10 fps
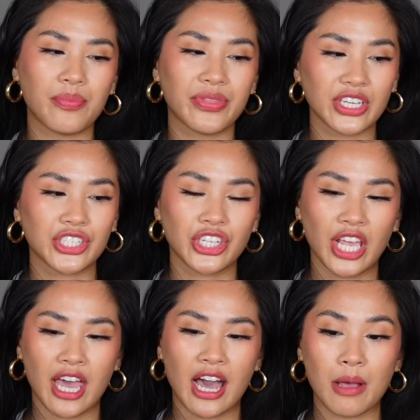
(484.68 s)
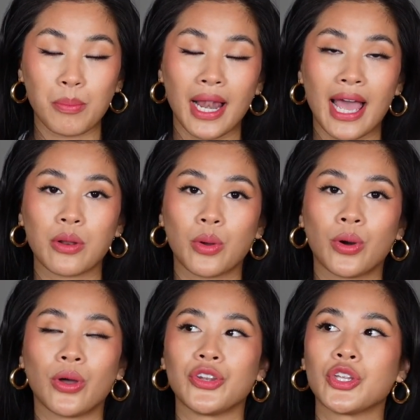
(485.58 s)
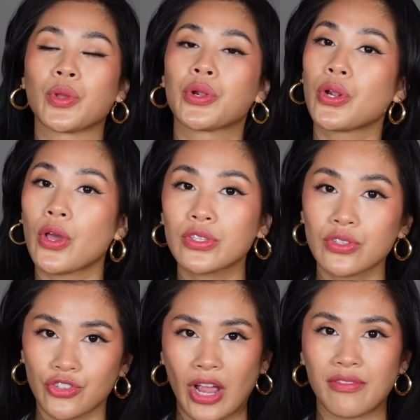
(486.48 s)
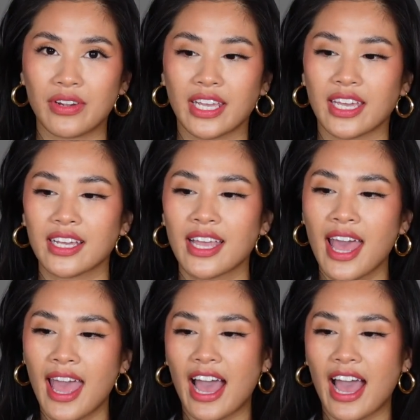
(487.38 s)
This year I plan on doing loads of traveling,